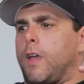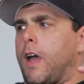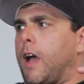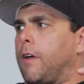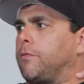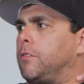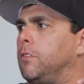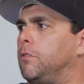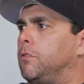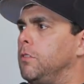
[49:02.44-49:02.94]
we
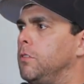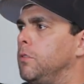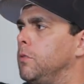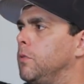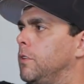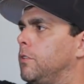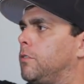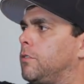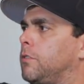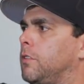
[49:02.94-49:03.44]
have to do
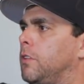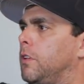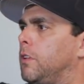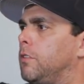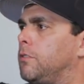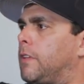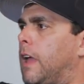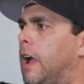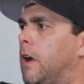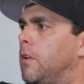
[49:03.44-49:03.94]
is
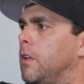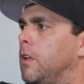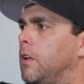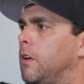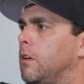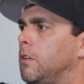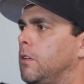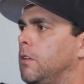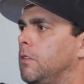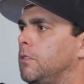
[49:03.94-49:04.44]
down
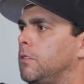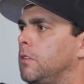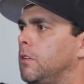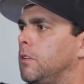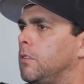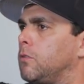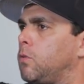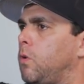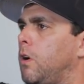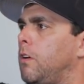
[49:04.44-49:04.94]
here, is, you
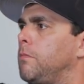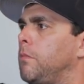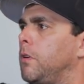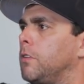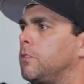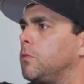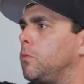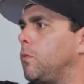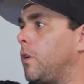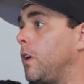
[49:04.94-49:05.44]
know, 12
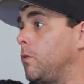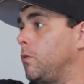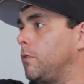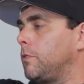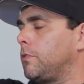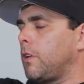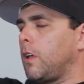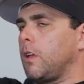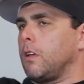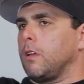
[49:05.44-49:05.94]
months away, we'll
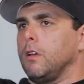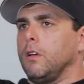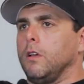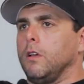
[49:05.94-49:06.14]
say.